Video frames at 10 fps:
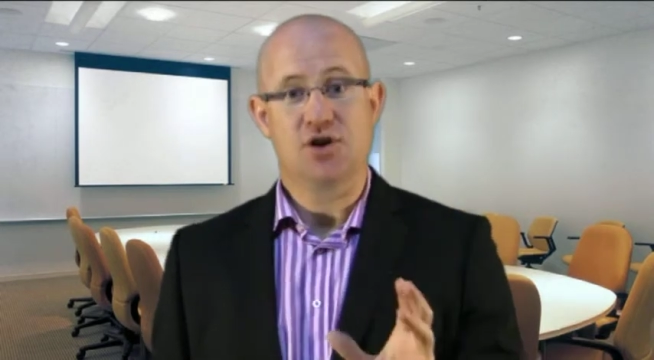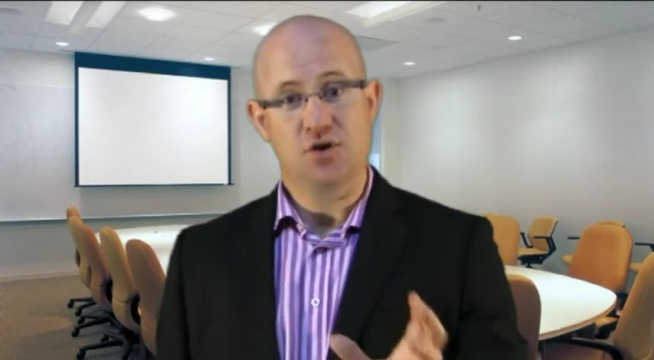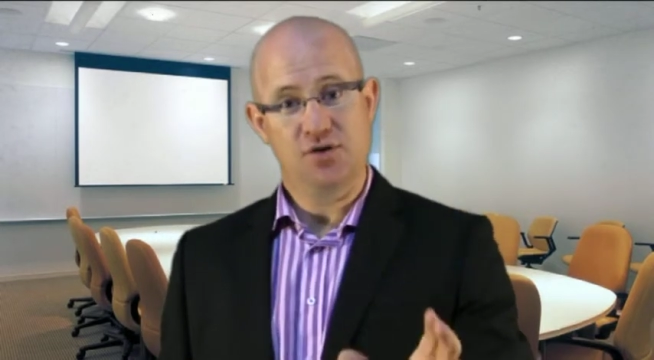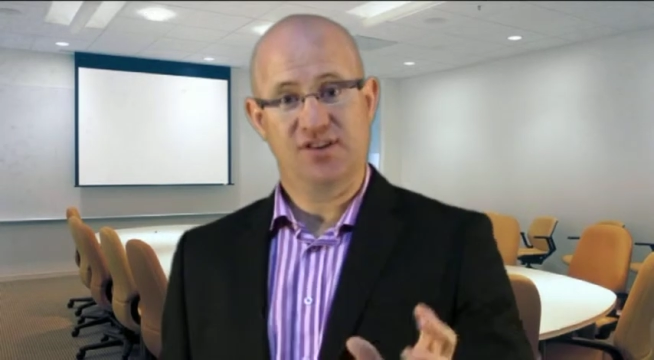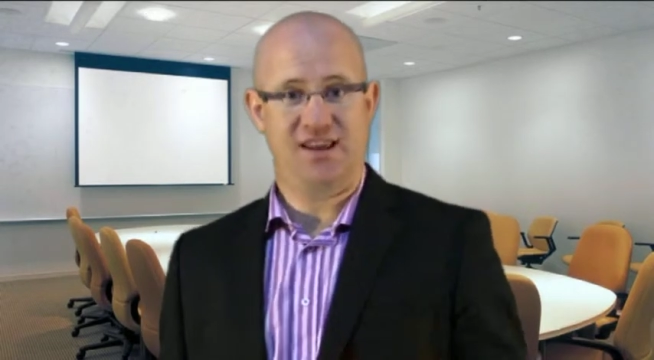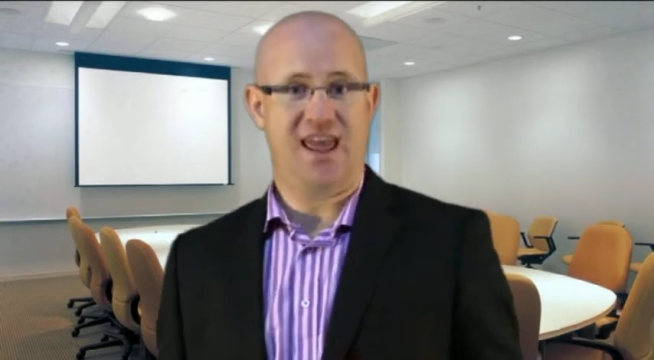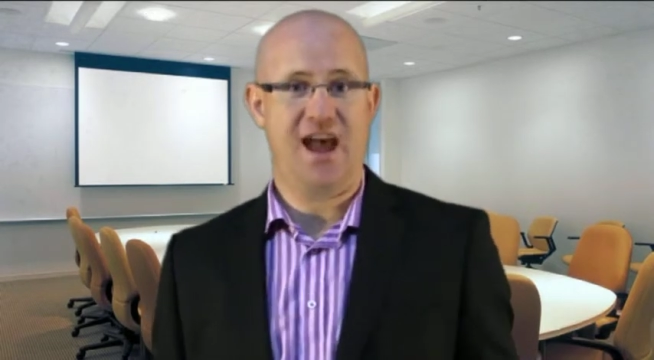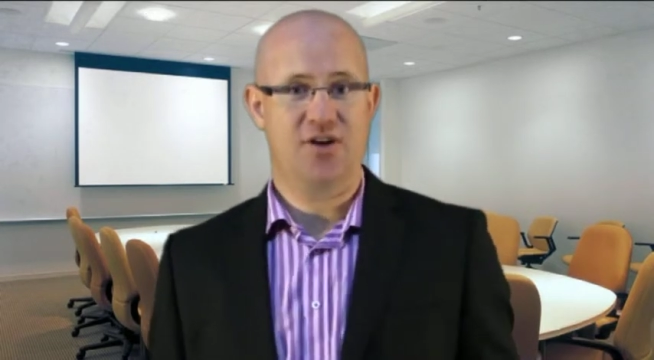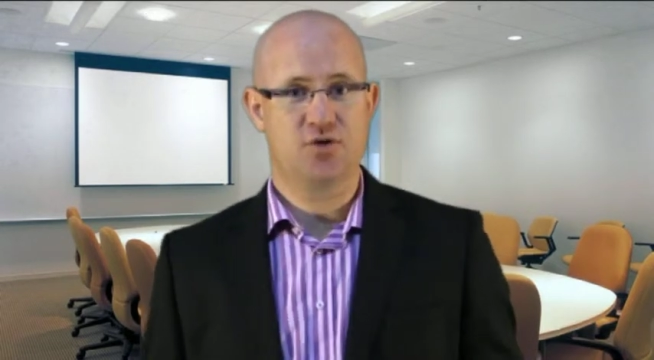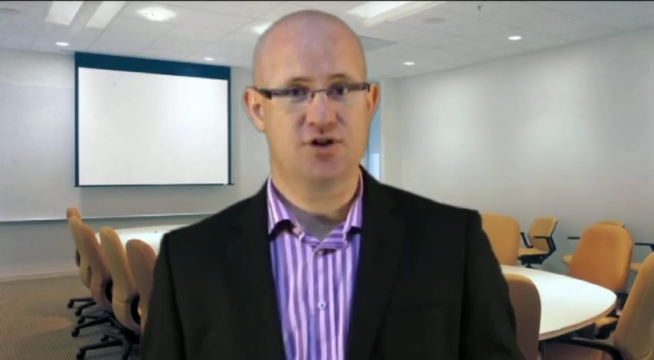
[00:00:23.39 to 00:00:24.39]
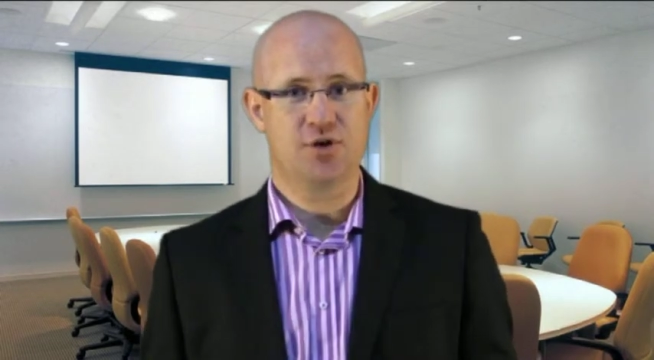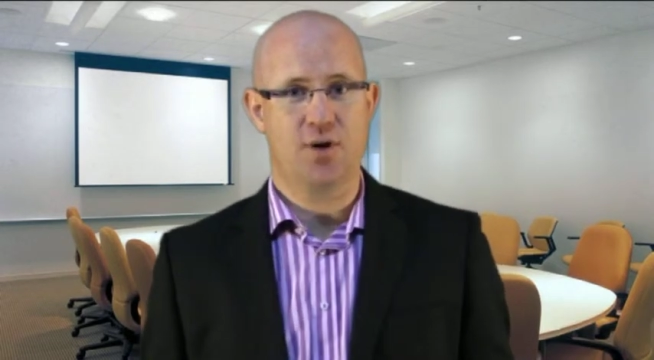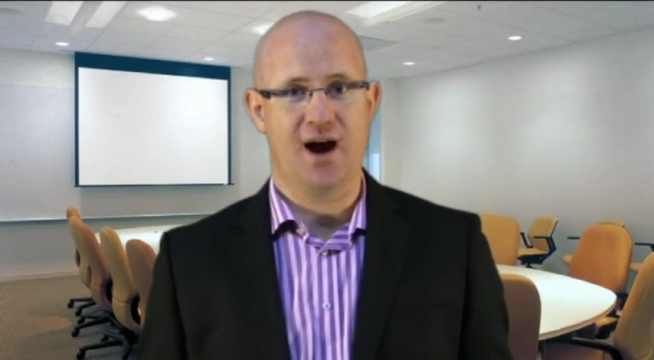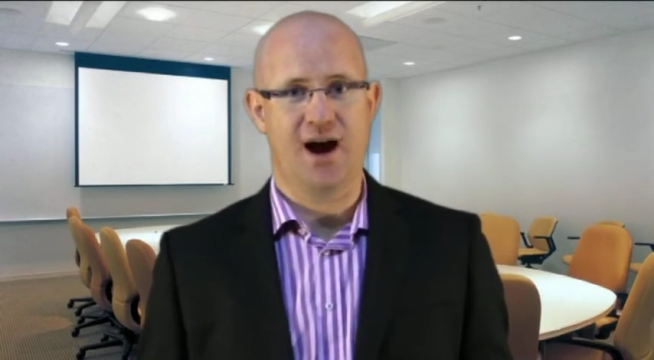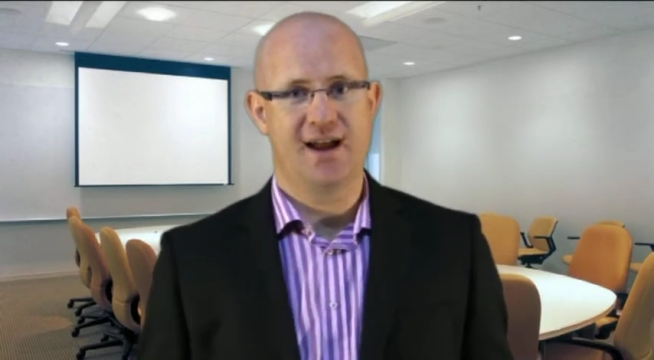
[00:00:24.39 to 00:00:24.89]
you see how good you
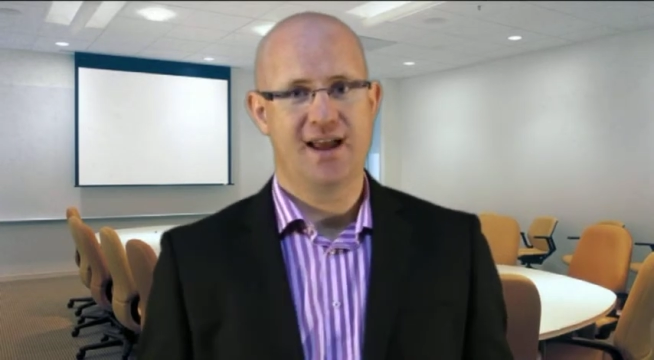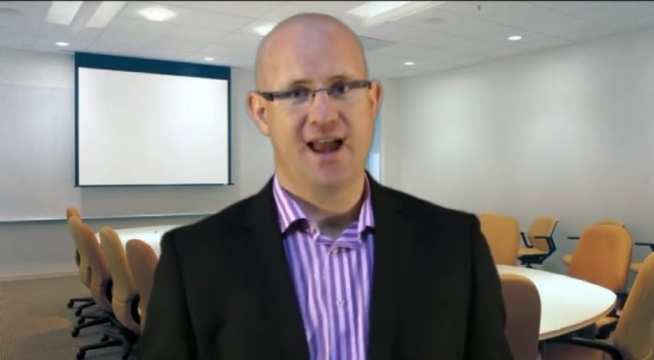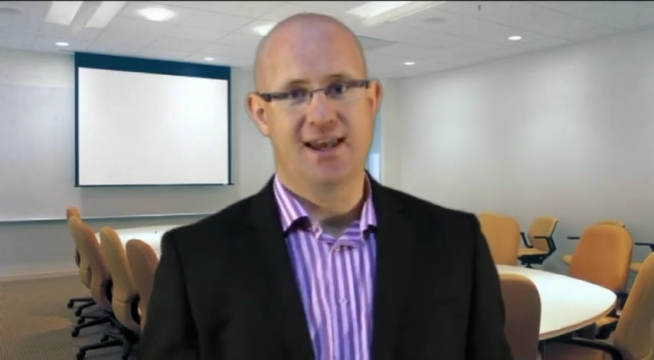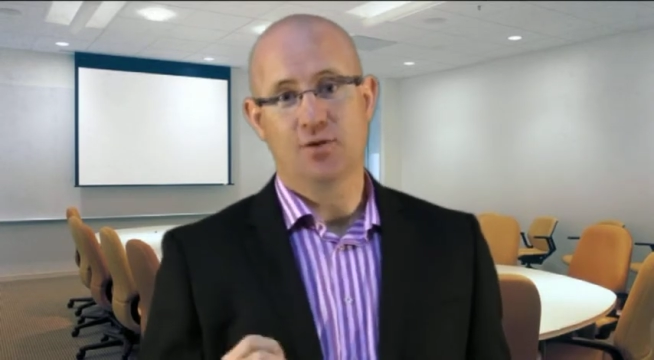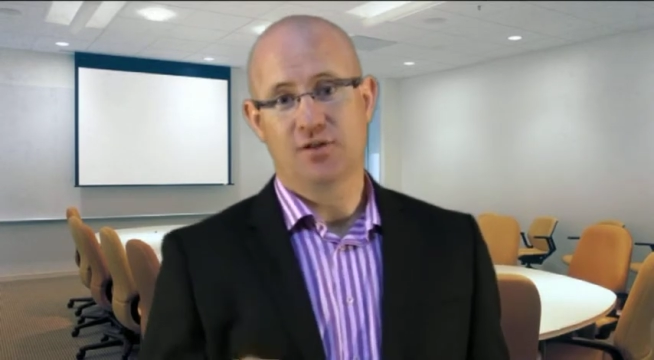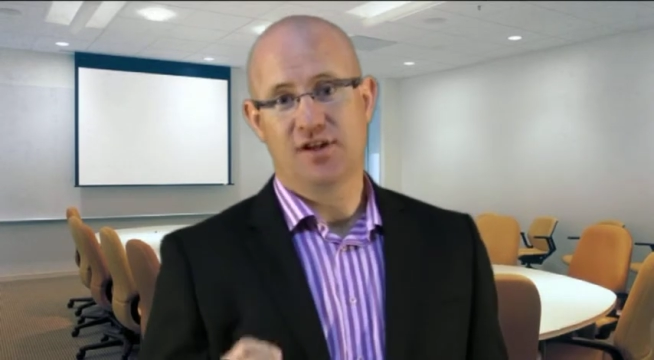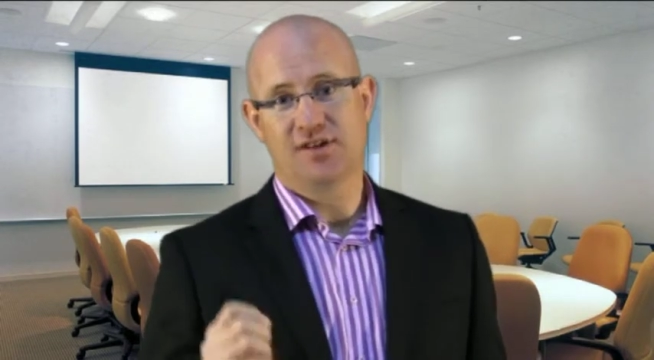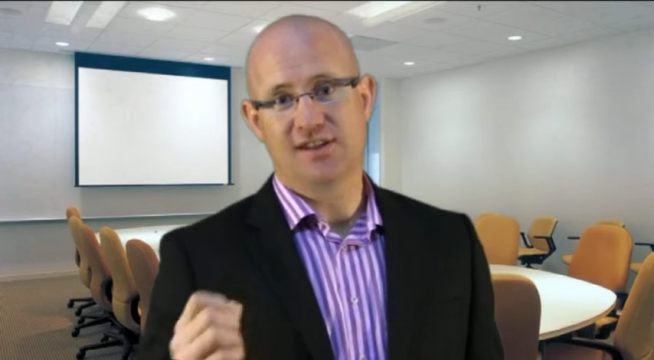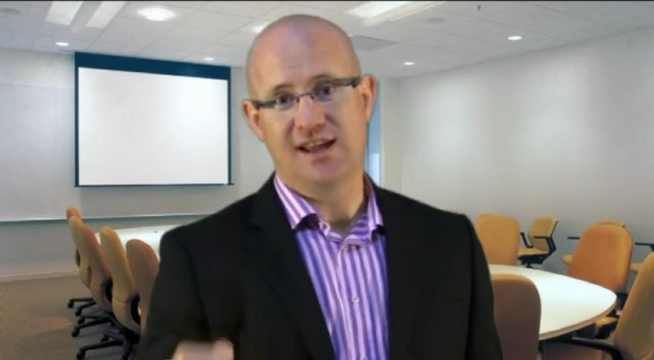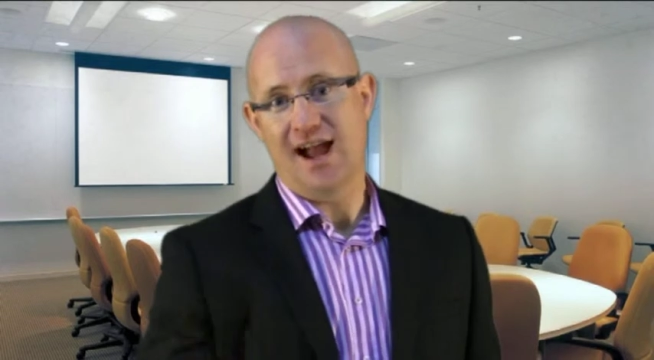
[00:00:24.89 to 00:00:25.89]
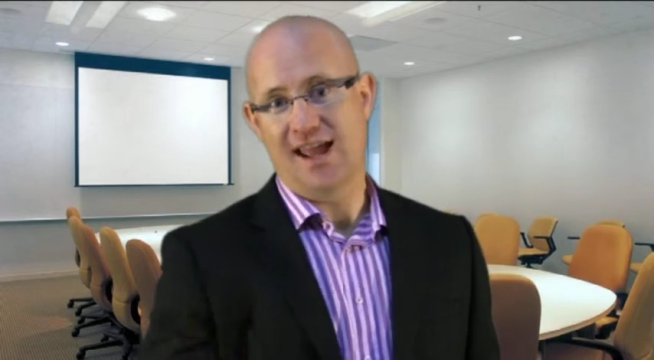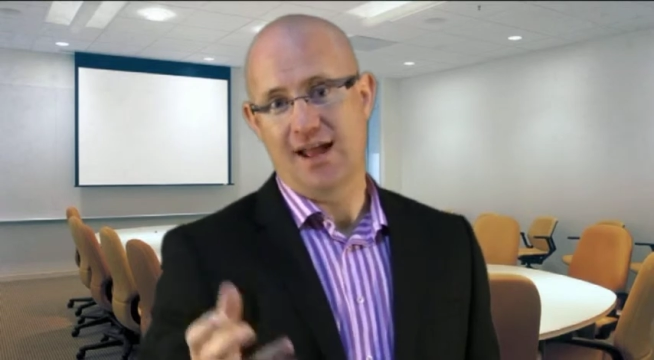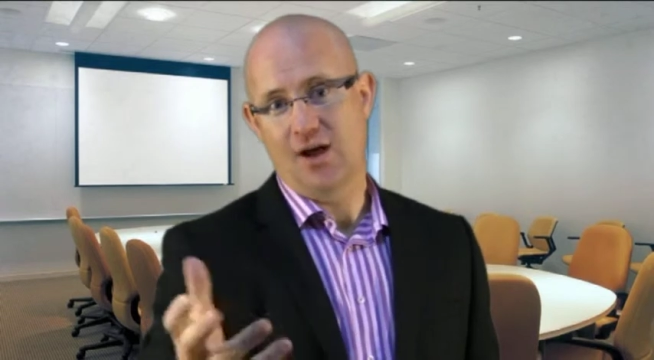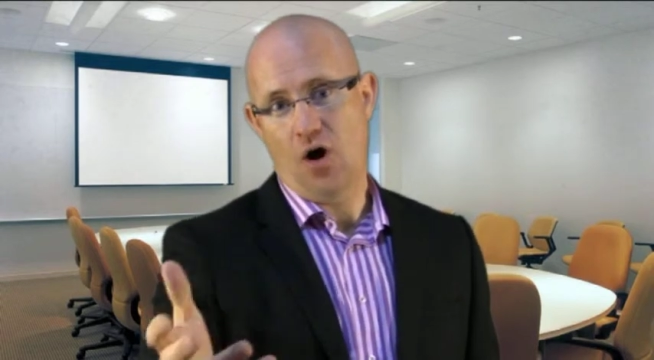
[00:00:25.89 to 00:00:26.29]
are and you also see, hey,